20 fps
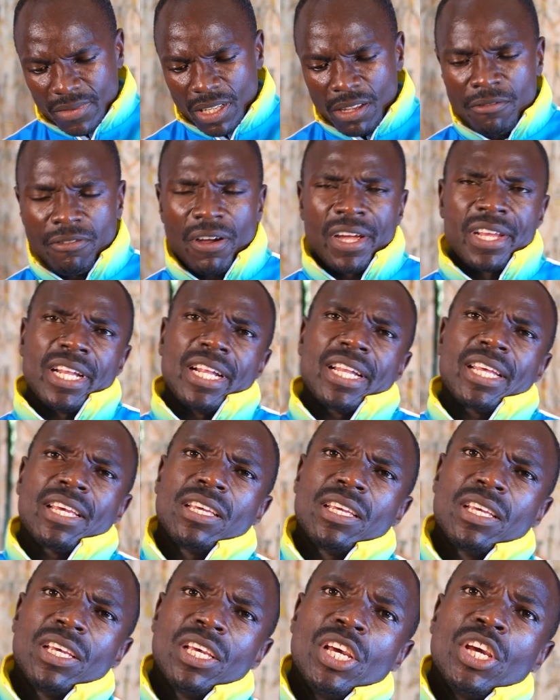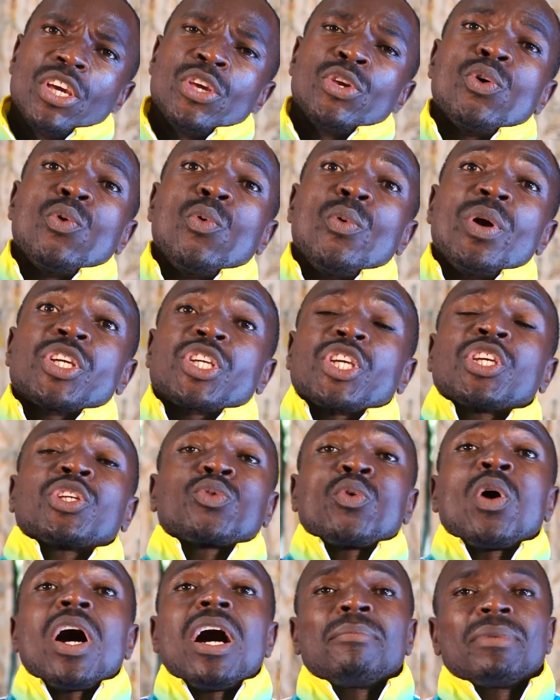Finally, you wish
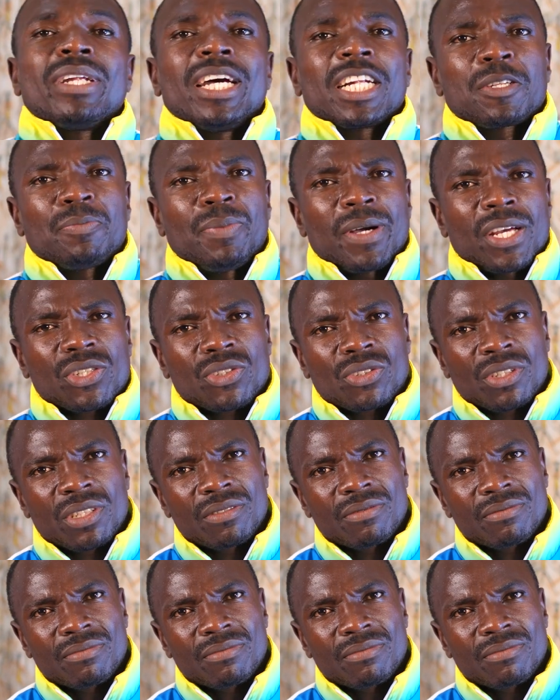to harm that person.